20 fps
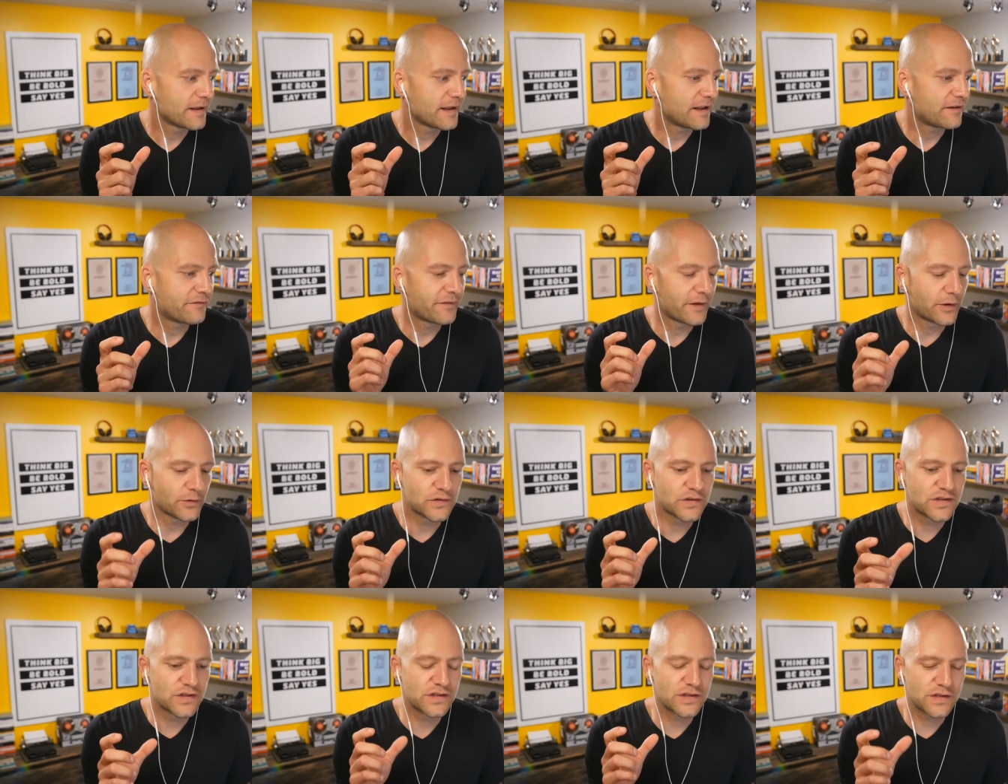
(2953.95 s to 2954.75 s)
it
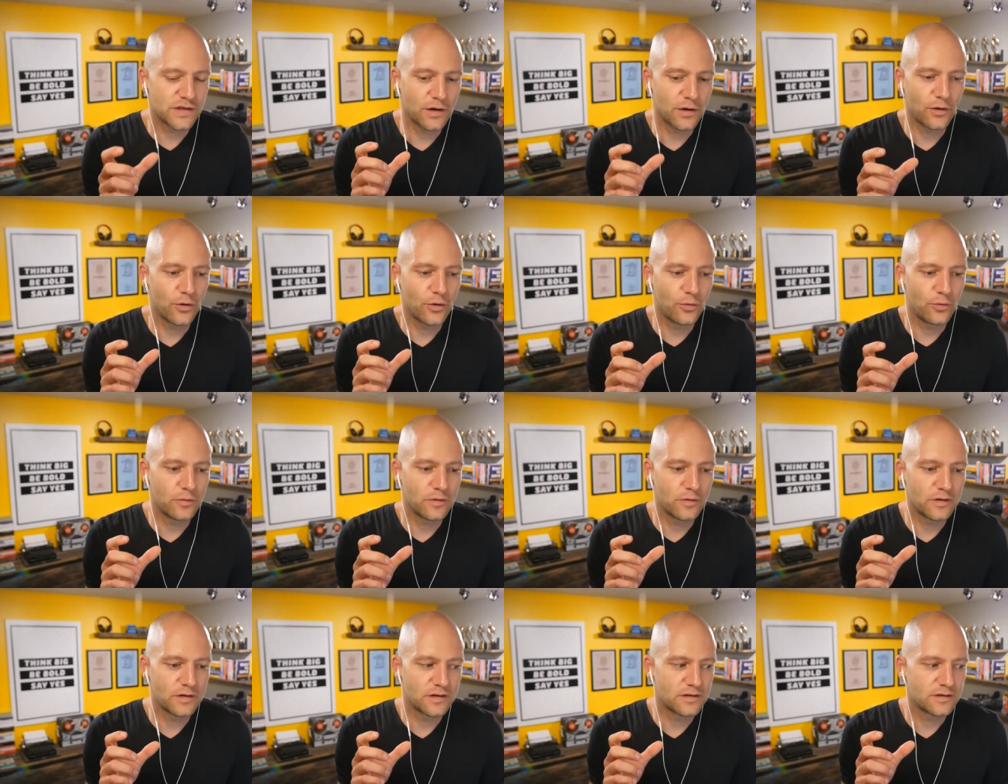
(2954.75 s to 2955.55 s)
felt so
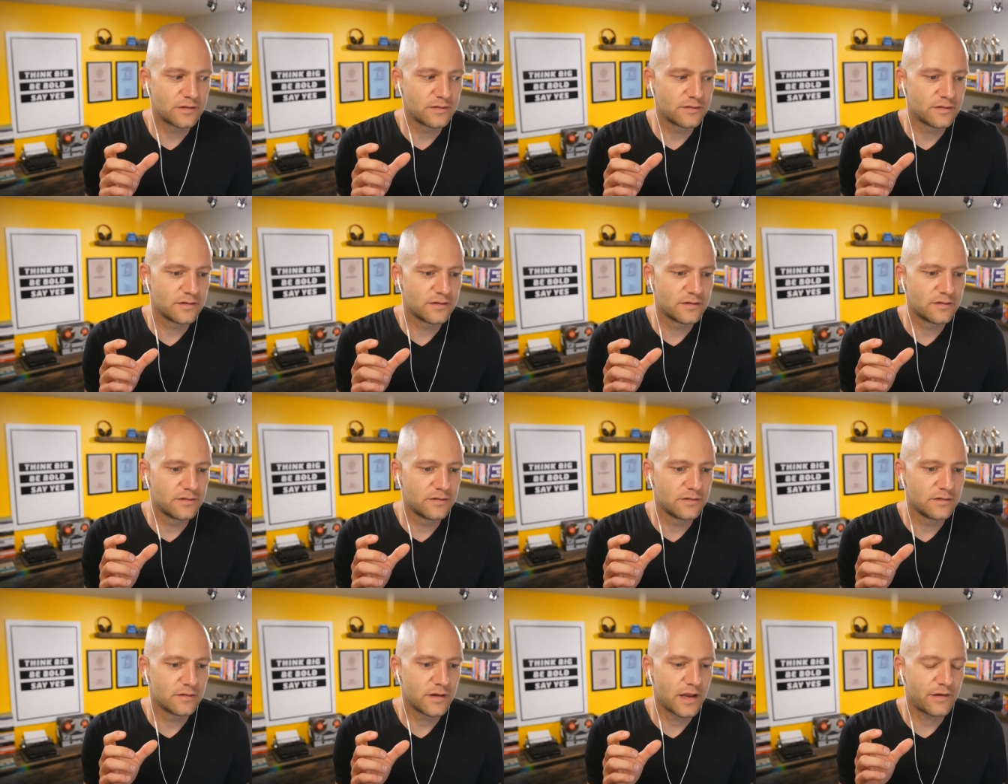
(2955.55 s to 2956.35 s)

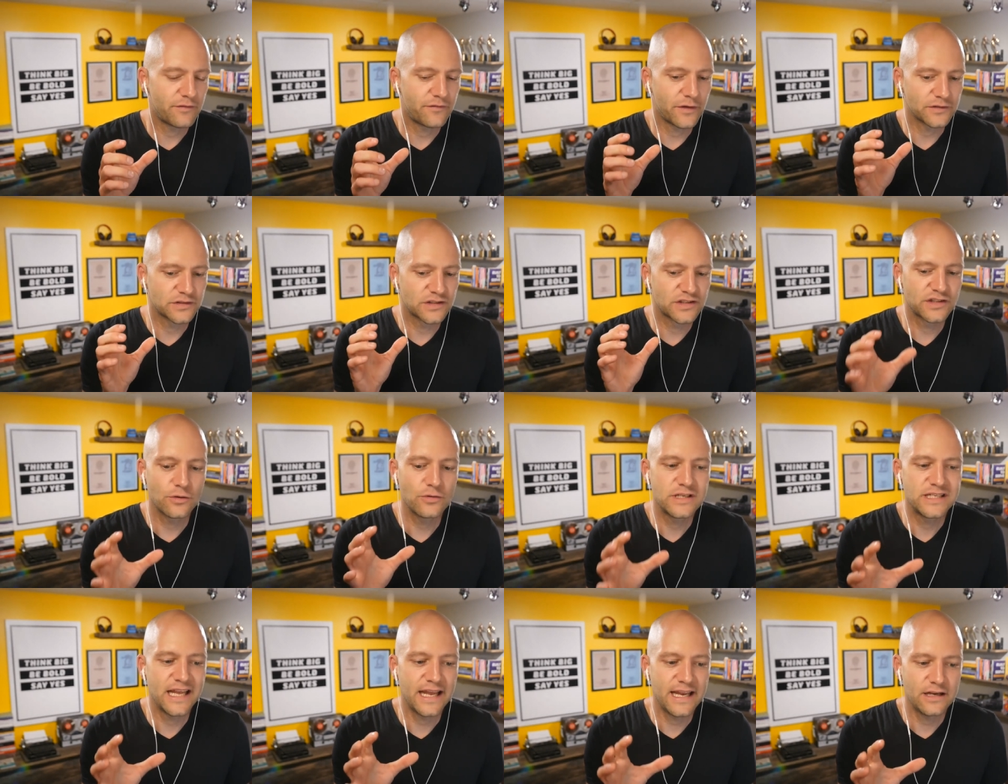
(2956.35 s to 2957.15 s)
it felt so
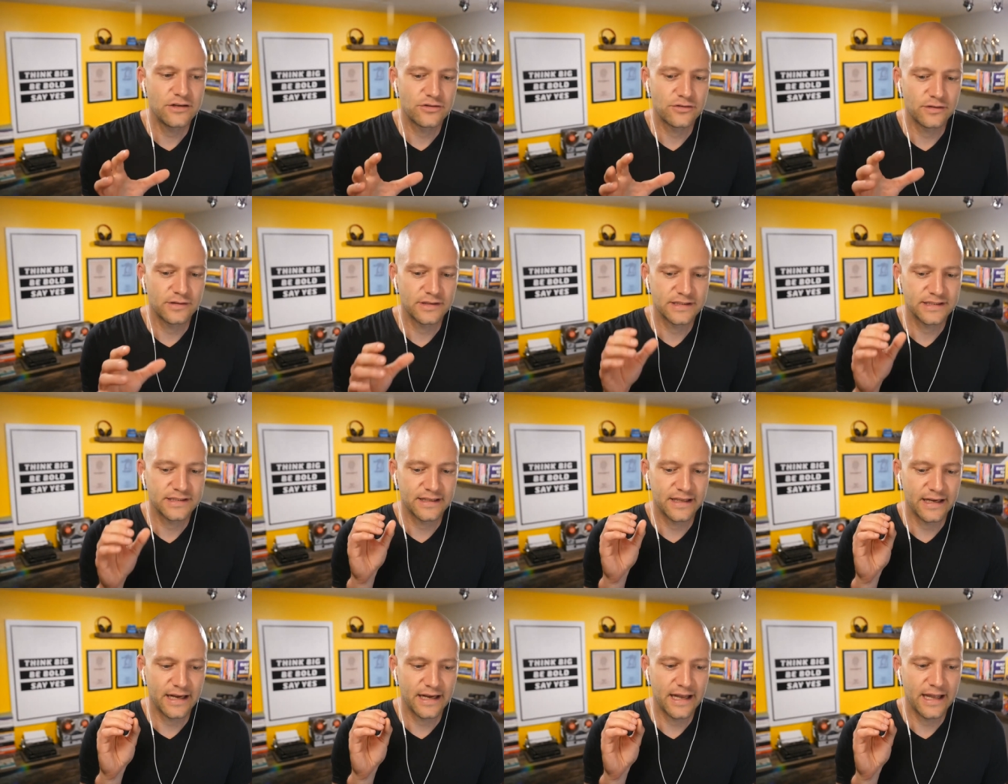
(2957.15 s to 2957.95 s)
dangerous
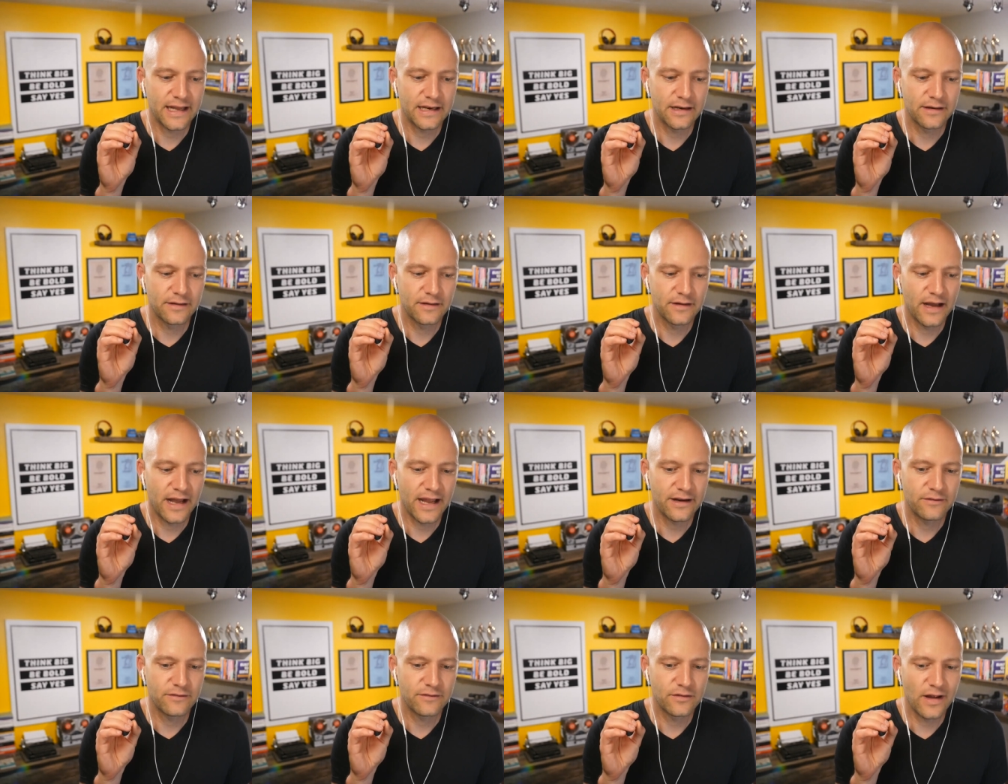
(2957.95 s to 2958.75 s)
like i had i
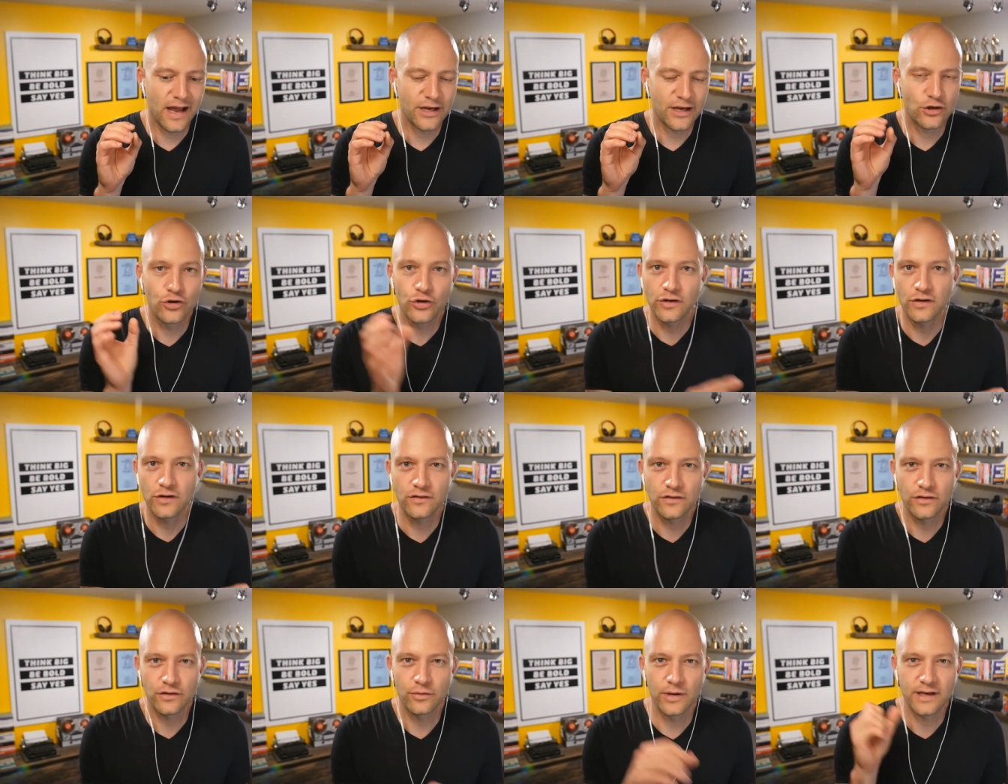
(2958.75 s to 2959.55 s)
had i couldn't
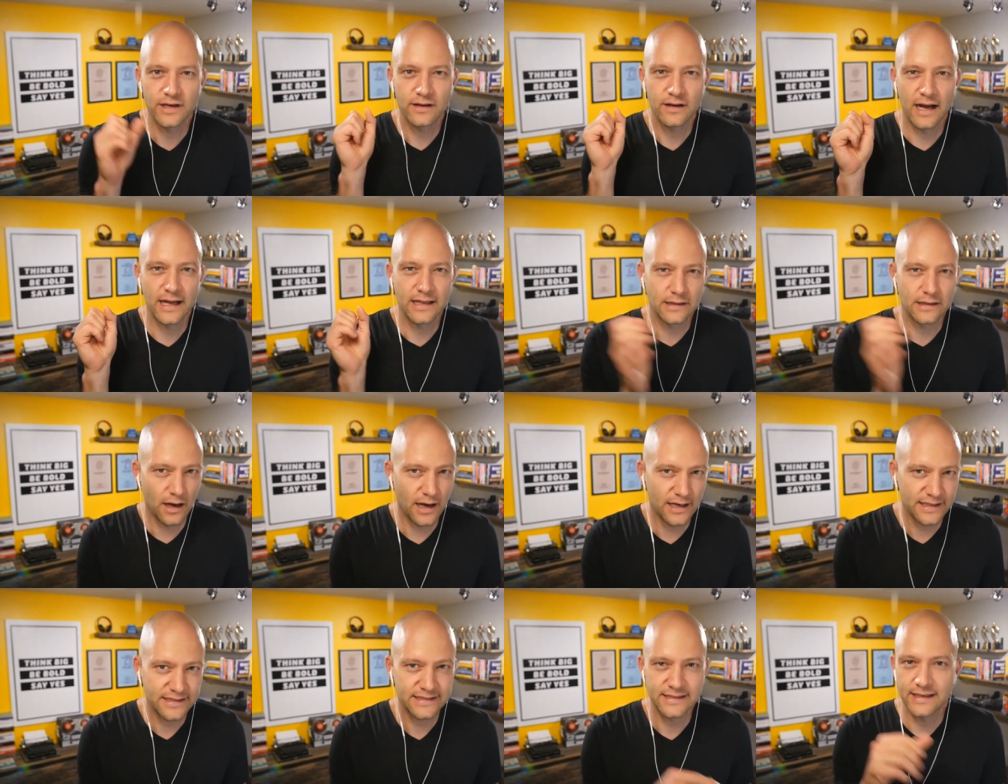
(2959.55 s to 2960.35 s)
do it i
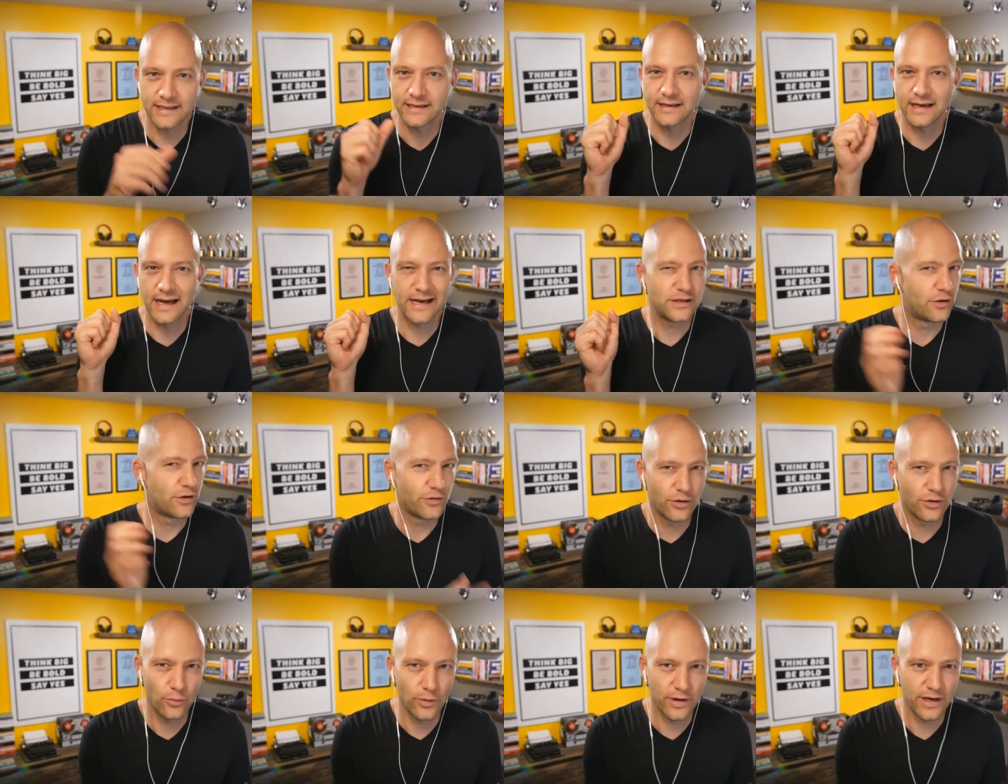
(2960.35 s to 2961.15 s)
lost it i
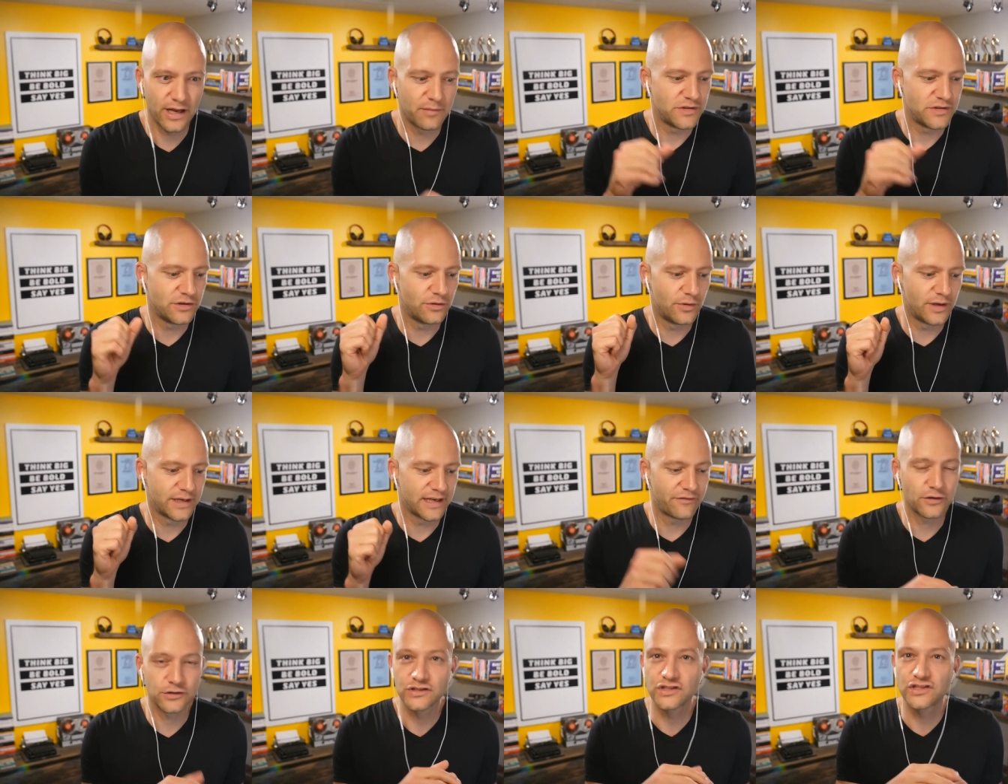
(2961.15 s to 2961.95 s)
don't know what i'm doing i
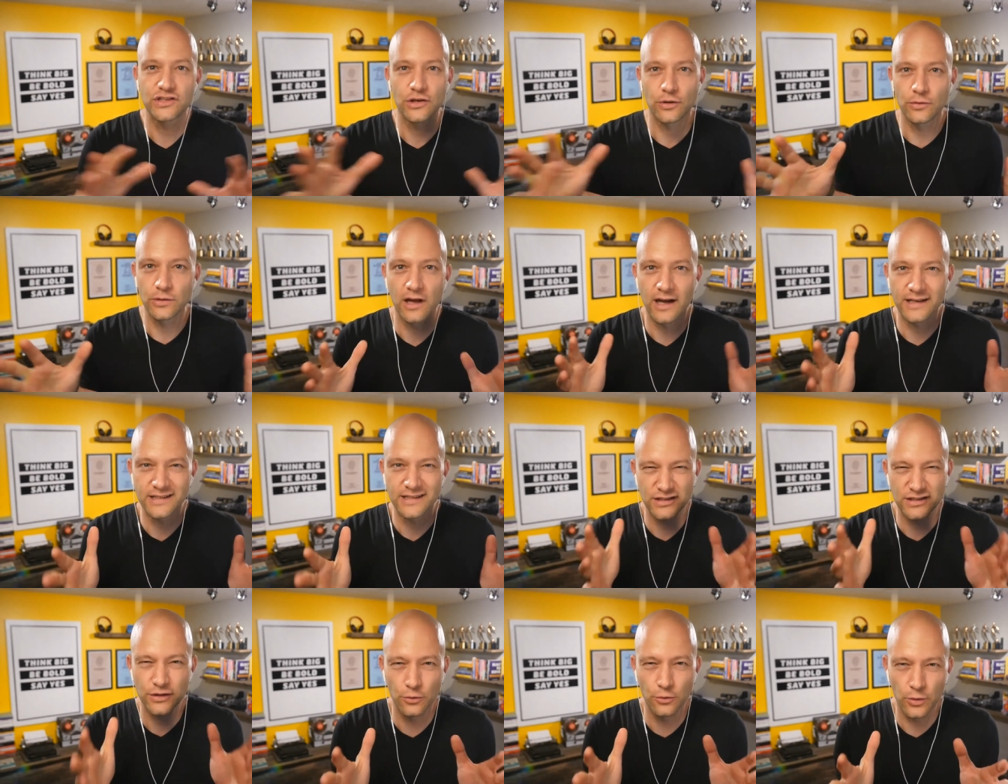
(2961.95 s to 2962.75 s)
felt so
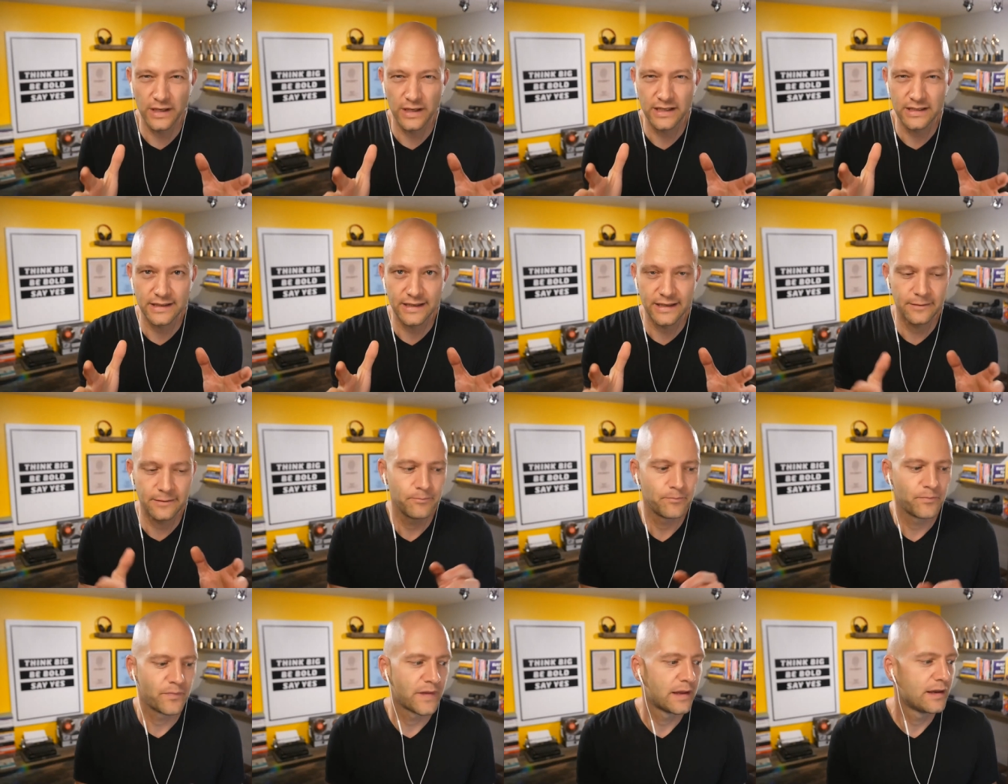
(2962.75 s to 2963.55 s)
lost so quickly
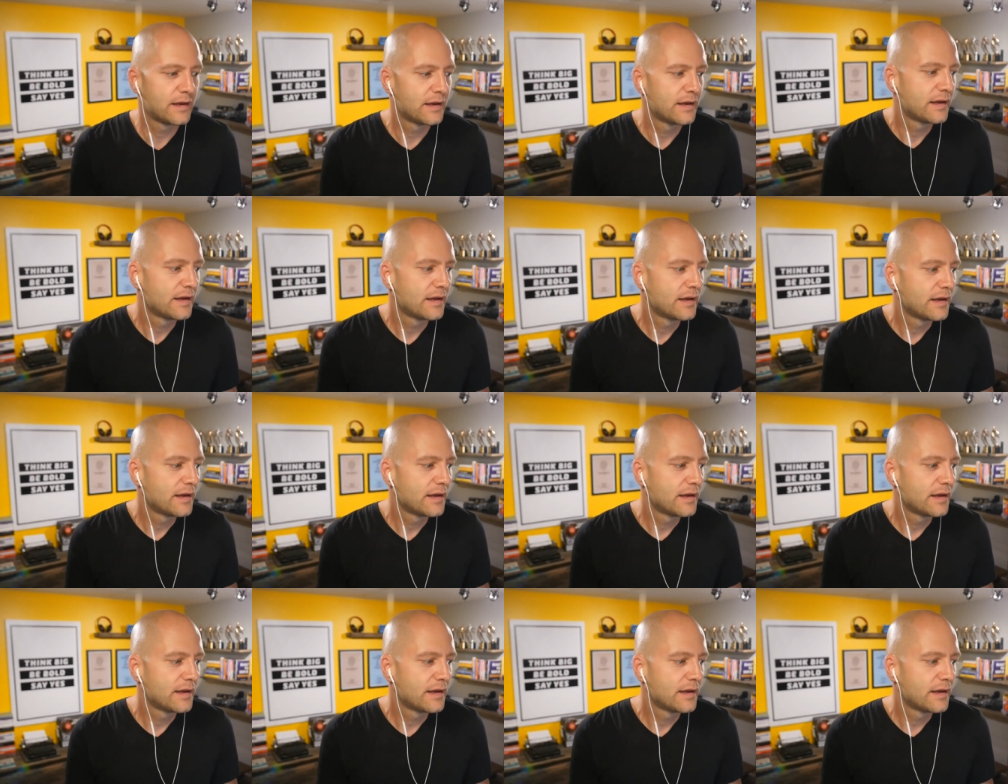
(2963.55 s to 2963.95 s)
mm-hmm.